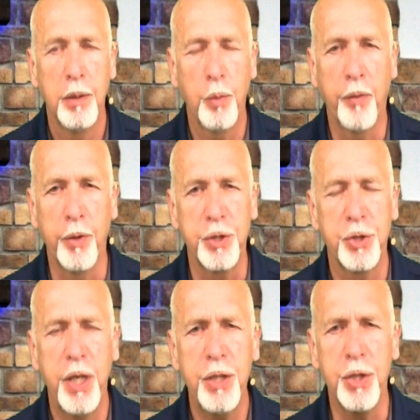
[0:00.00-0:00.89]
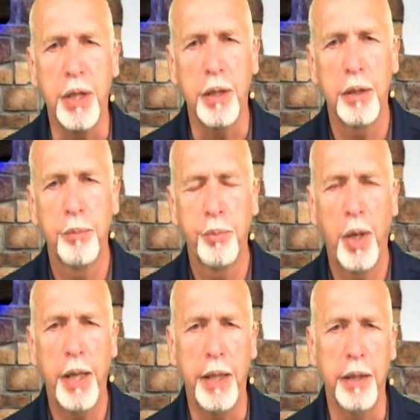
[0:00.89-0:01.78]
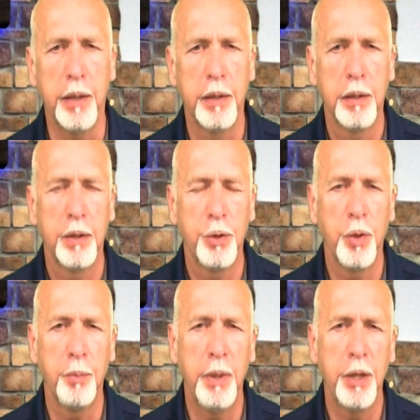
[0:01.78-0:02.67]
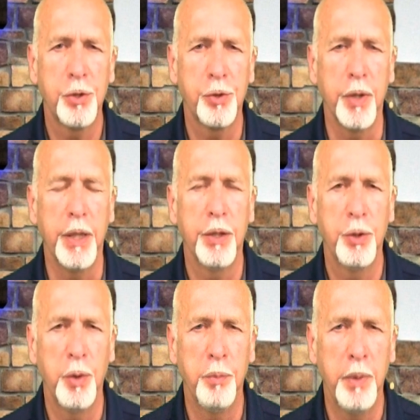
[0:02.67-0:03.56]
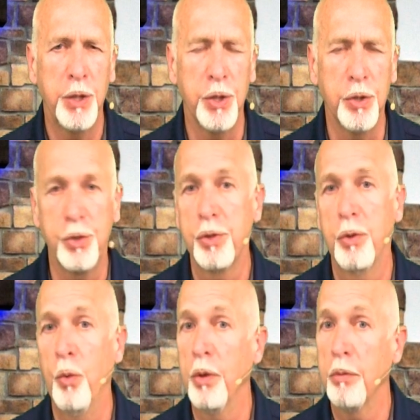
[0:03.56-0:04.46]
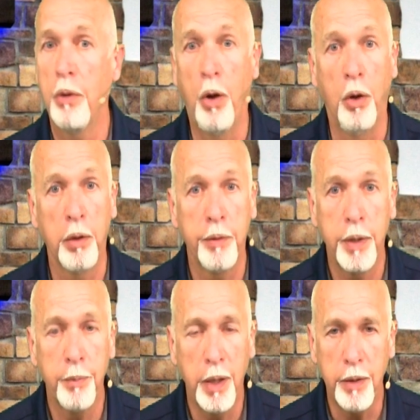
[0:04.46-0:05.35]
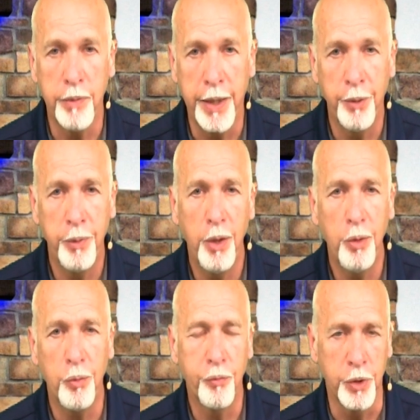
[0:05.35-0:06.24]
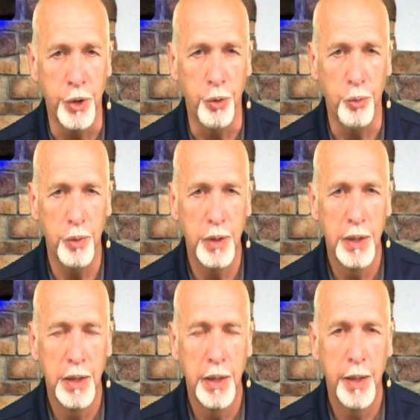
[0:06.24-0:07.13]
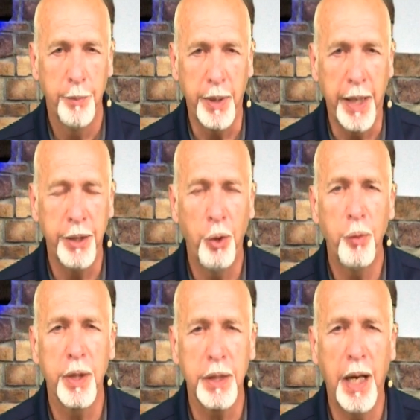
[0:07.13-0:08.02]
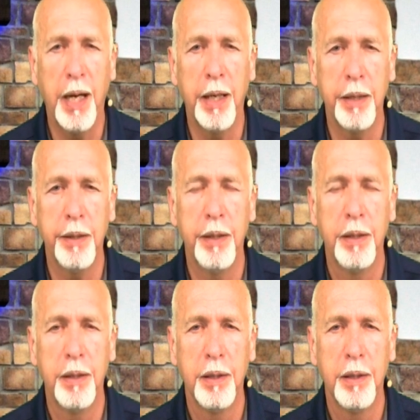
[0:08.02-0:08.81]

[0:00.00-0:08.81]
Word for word: whether it's teaching, praying, doing ministry, doing missions, or all of the above. I don't know for you. But I know that God